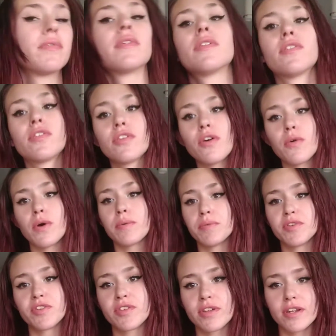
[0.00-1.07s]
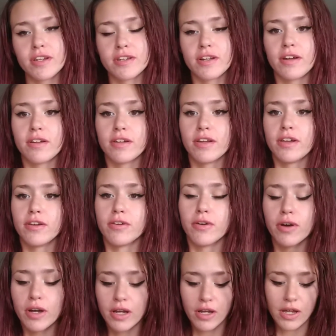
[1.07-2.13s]
so I'm just going to tell
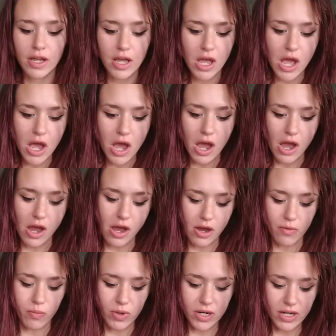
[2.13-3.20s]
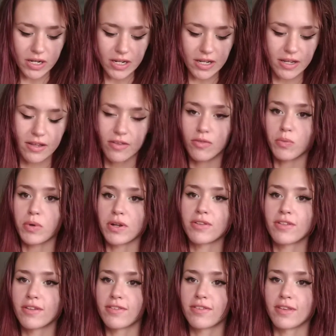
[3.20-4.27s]
you what it is, what are
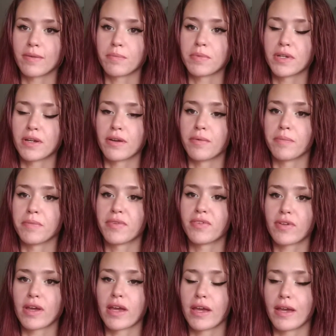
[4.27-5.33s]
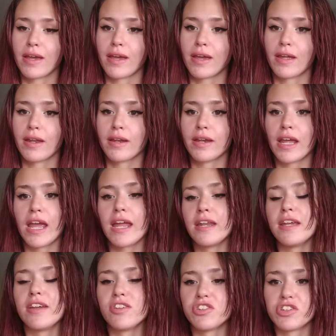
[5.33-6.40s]
the symptoms, and
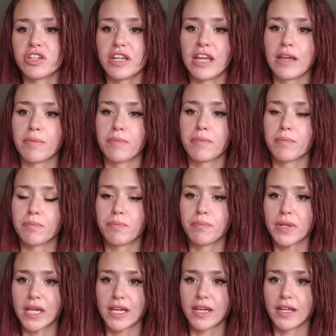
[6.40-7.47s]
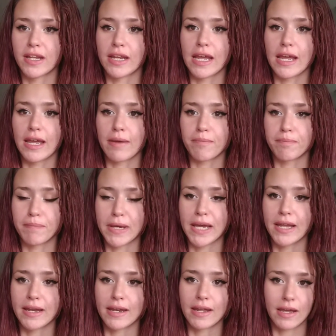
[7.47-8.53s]
ADHD in
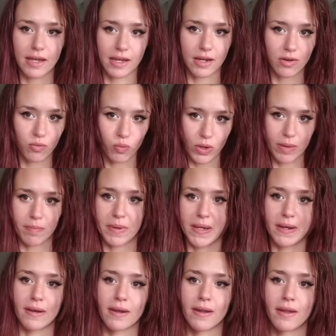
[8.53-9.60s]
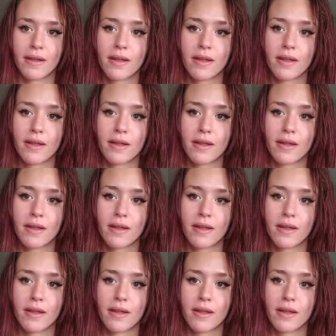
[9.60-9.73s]
men and women.